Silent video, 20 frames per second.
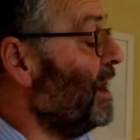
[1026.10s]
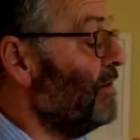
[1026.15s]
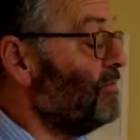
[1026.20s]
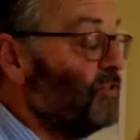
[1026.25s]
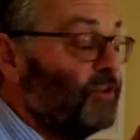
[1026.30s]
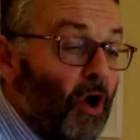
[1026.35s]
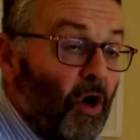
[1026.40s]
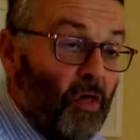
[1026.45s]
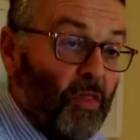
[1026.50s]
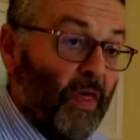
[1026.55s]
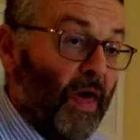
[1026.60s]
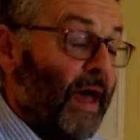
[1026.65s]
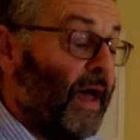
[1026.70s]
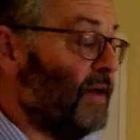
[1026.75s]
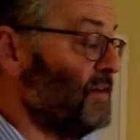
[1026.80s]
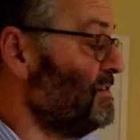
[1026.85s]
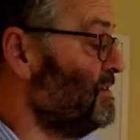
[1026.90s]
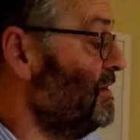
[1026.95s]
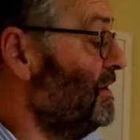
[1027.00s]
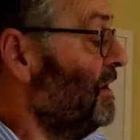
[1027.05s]
I've got
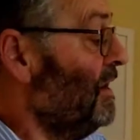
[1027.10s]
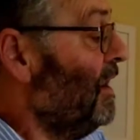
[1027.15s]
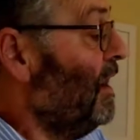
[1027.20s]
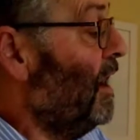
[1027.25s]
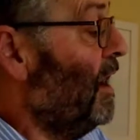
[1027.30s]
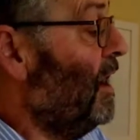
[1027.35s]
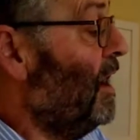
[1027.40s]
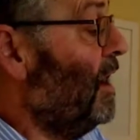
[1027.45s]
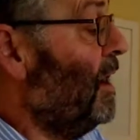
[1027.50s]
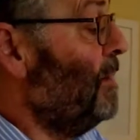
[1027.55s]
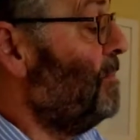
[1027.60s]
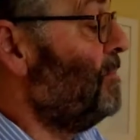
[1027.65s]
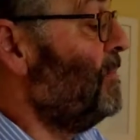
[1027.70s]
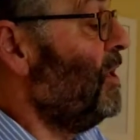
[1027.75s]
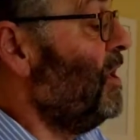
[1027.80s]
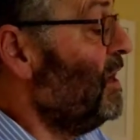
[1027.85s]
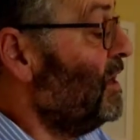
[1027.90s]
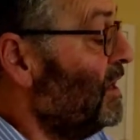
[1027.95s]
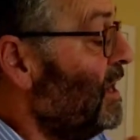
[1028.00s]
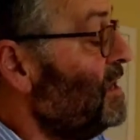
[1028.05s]
that.
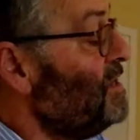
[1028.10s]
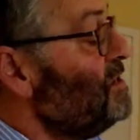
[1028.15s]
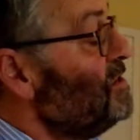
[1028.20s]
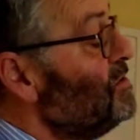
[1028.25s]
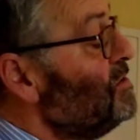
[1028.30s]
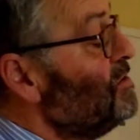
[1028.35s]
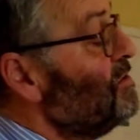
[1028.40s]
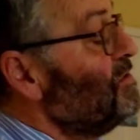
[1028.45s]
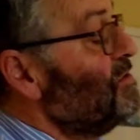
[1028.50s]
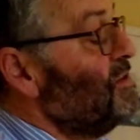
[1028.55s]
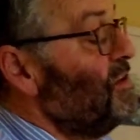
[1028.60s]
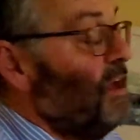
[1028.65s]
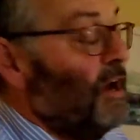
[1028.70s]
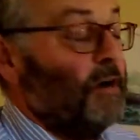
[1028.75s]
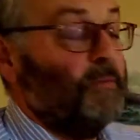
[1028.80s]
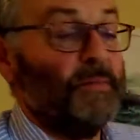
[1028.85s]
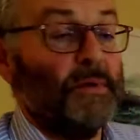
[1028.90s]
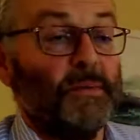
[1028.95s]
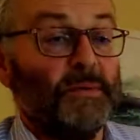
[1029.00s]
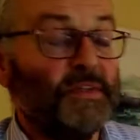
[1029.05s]
Can you
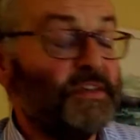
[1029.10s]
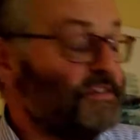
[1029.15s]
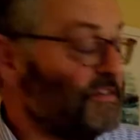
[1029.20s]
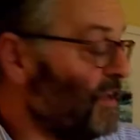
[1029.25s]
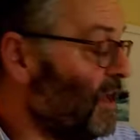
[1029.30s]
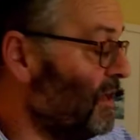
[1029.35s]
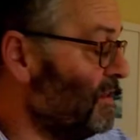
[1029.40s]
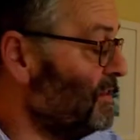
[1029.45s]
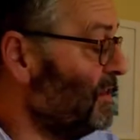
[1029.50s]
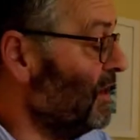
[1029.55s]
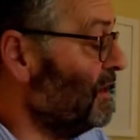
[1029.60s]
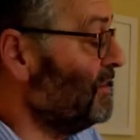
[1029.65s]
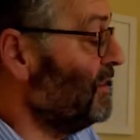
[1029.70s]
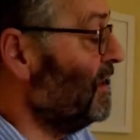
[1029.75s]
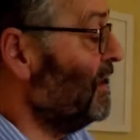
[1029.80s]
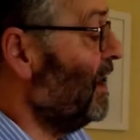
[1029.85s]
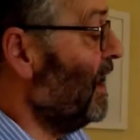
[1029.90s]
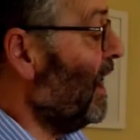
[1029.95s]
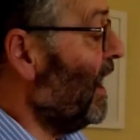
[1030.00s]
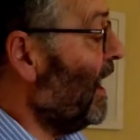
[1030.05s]
help me with this, that, and the
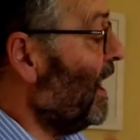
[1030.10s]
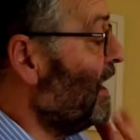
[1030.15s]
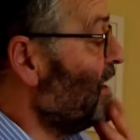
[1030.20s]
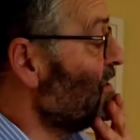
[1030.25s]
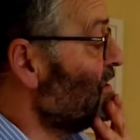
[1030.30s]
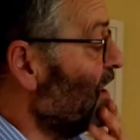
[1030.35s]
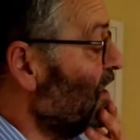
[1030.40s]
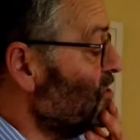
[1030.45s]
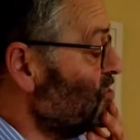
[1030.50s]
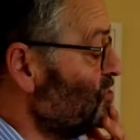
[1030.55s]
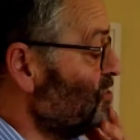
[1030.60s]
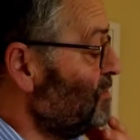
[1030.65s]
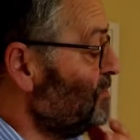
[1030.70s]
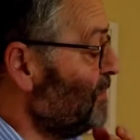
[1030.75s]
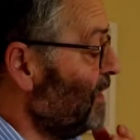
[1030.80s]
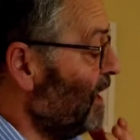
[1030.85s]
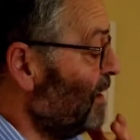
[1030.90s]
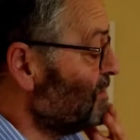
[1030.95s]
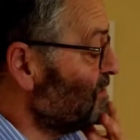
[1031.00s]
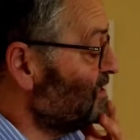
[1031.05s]
other? And I should
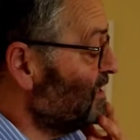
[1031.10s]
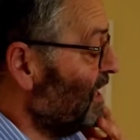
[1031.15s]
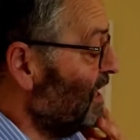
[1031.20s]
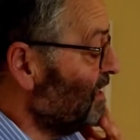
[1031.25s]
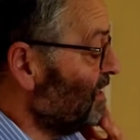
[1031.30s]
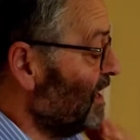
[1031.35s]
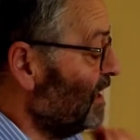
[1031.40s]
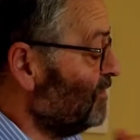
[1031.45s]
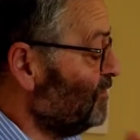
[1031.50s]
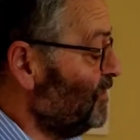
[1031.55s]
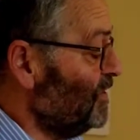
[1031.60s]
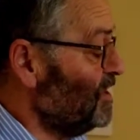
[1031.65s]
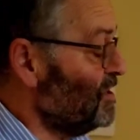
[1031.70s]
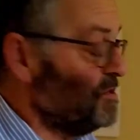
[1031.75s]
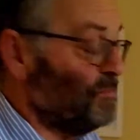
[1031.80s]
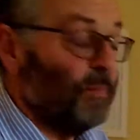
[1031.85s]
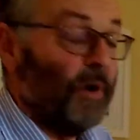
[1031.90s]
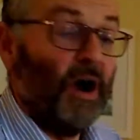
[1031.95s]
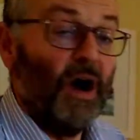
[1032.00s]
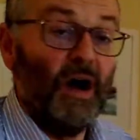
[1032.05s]
be able to get that
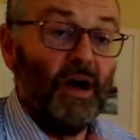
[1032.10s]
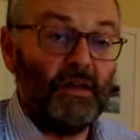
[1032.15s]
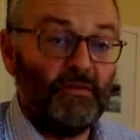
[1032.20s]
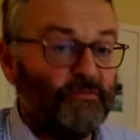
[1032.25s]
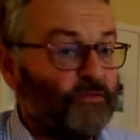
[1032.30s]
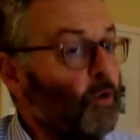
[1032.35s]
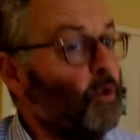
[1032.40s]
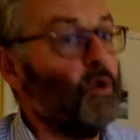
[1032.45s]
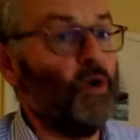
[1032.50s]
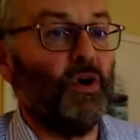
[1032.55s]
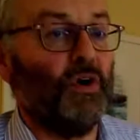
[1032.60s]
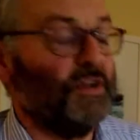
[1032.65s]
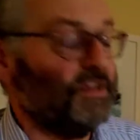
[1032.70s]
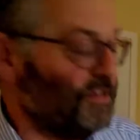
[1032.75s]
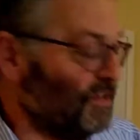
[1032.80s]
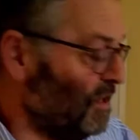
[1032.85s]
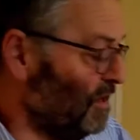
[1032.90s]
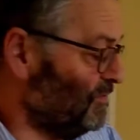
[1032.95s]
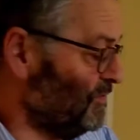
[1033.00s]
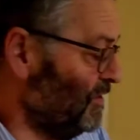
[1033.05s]
finished by 4 o'clock
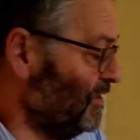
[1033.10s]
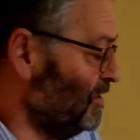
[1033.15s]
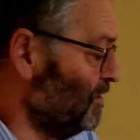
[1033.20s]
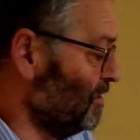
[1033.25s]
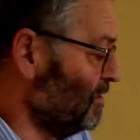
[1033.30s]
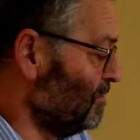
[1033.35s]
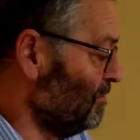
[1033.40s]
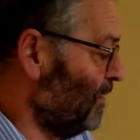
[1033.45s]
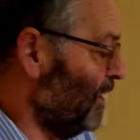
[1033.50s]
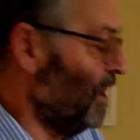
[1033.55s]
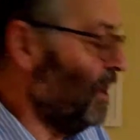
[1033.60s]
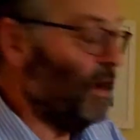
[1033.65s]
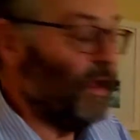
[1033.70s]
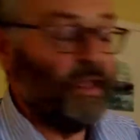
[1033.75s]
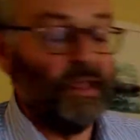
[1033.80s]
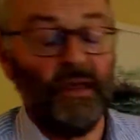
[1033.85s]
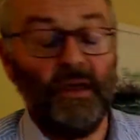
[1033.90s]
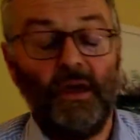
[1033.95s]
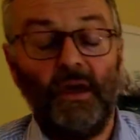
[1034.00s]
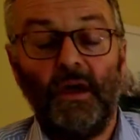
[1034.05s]
this afternoon,
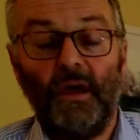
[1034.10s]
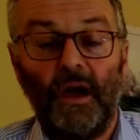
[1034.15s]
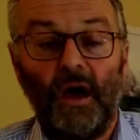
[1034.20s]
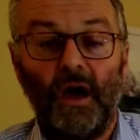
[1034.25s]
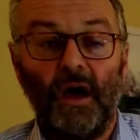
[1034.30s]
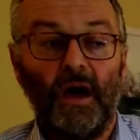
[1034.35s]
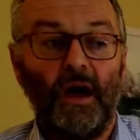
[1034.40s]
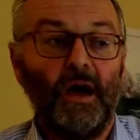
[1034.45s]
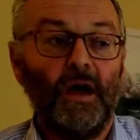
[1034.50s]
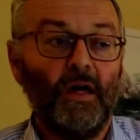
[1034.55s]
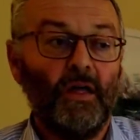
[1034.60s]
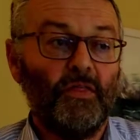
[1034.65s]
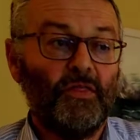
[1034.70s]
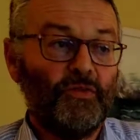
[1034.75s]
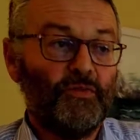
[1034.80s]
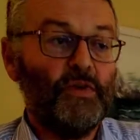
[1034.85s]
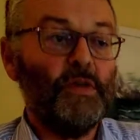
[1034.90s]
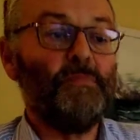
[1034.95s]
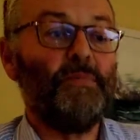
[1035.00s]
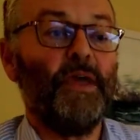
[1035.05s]
by
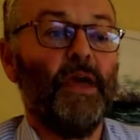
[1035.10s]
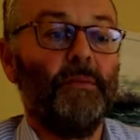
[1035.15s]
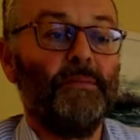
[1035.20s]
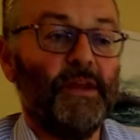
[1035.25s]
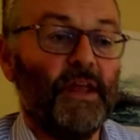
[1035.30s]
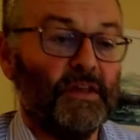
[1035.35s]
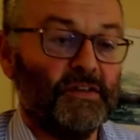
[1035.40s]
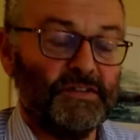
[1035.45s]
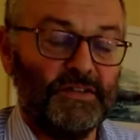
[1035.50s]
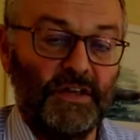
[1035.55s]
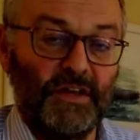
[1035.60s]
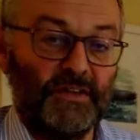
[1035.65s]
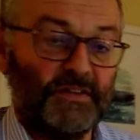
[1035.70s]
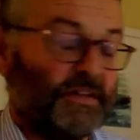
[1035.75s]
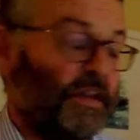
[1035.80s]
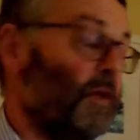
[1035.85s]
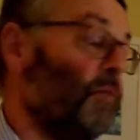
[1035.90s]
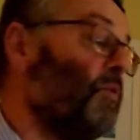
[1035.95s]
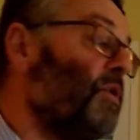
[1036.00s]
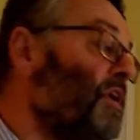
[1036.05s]
3 p.m. next
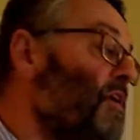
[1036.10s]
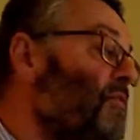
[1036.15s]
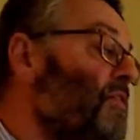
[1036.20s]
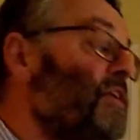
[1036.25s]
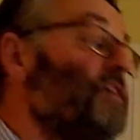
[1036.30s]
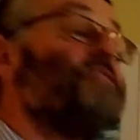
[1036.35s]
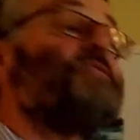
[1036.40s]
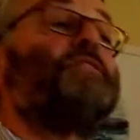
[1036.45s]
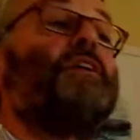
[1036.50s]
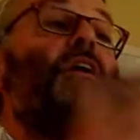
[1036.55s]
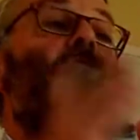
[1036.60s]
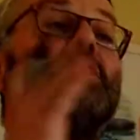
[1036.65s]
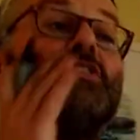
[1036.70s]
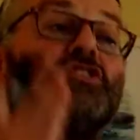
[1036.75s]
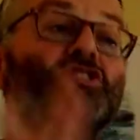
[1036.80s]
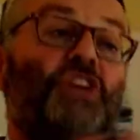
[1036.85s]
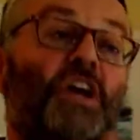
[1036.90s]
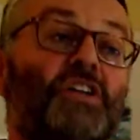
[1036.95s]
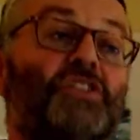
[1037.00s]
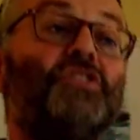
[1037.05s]
Thursday. Whatever it is,
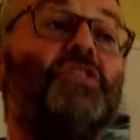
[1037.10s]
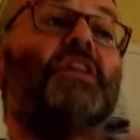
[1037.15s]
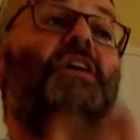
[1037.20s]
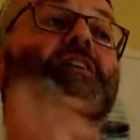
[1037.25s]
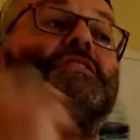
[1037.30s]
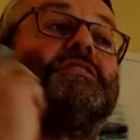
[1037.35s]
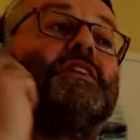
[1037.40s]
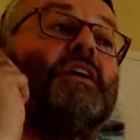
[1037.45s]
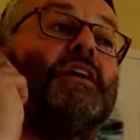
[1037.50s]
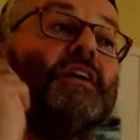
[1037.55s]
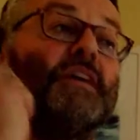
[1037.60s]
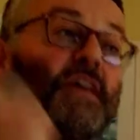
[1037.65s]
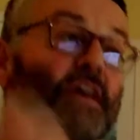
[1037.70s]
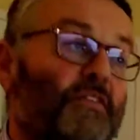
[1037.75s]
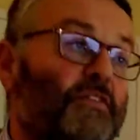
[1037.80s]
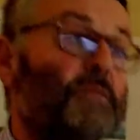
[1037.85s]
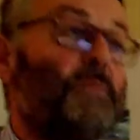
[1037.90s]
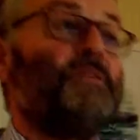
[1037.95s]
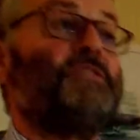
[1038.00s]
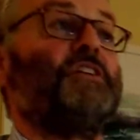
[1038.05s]
schedule it,
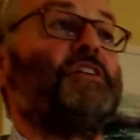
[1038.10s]
give them a